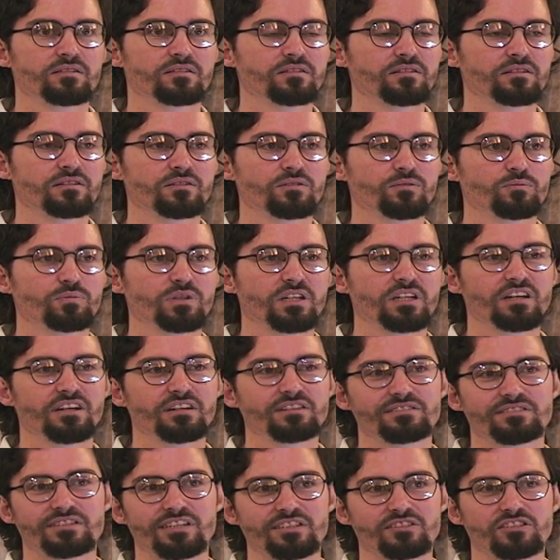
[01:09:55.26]
you know,
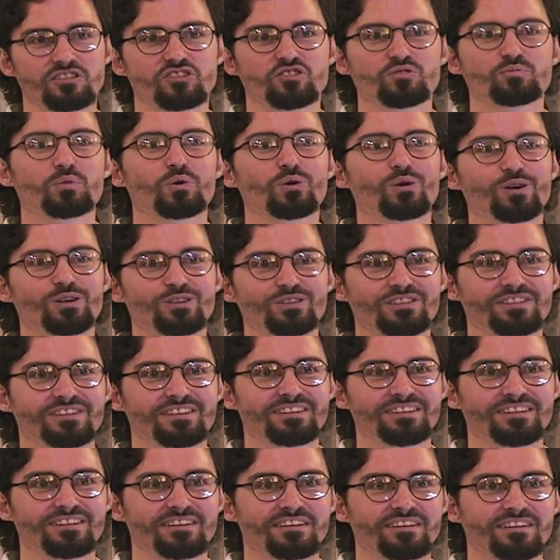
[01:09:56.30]
because it's a sport.
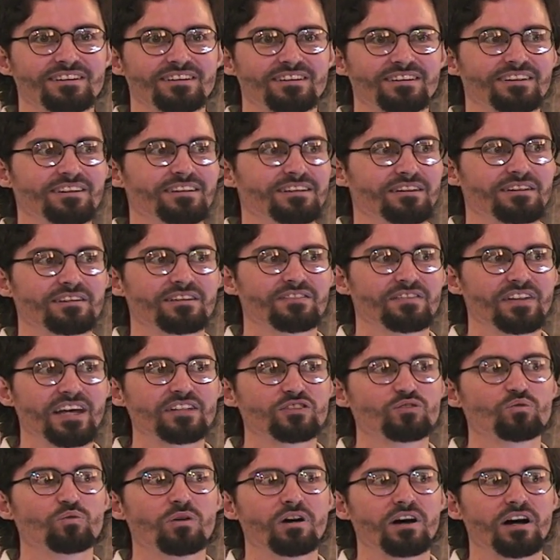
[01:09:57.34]
Right.
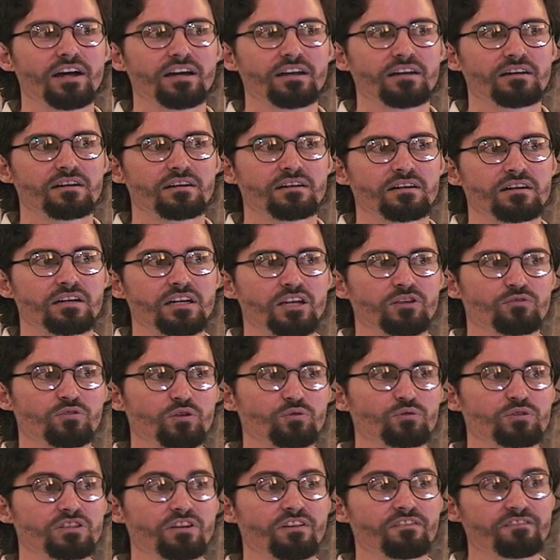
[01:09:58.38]
That's why if it
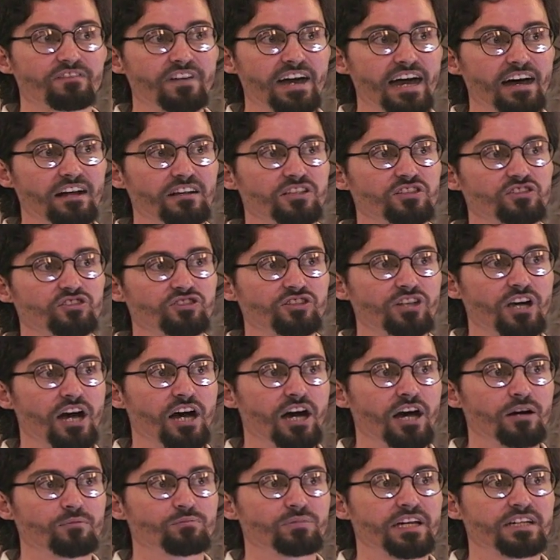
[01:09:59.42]
was a valid
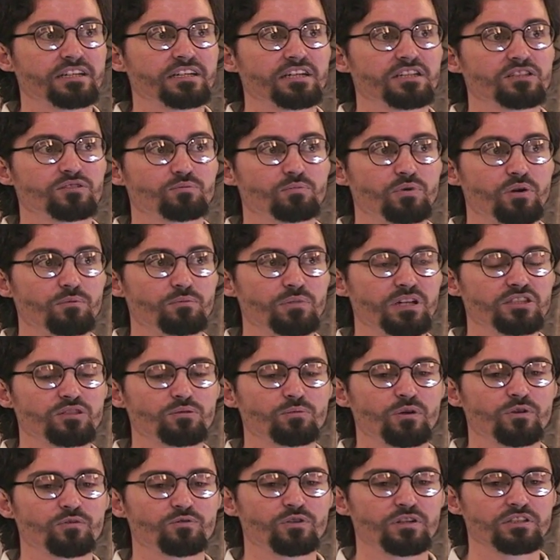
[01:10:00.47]
job, like it is
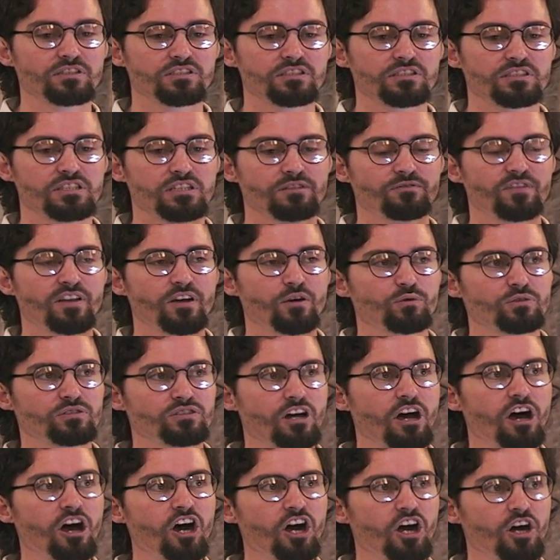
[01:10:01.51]
permissible, for instance, if there was
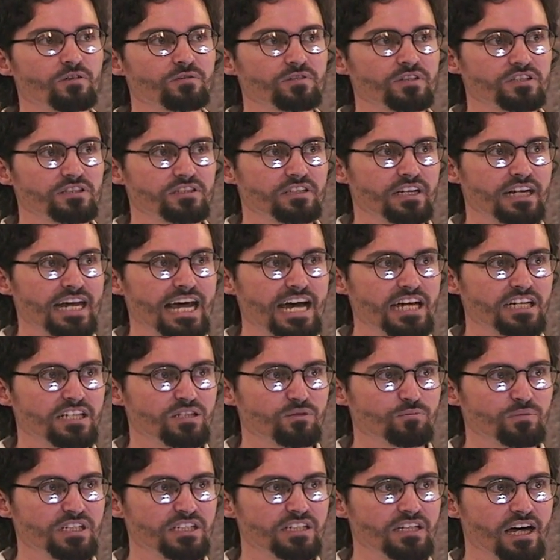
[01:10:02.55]
a harvest that had
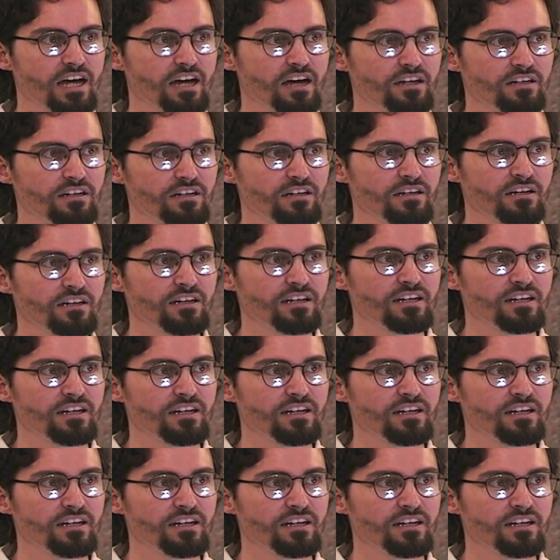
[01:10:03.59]
to be done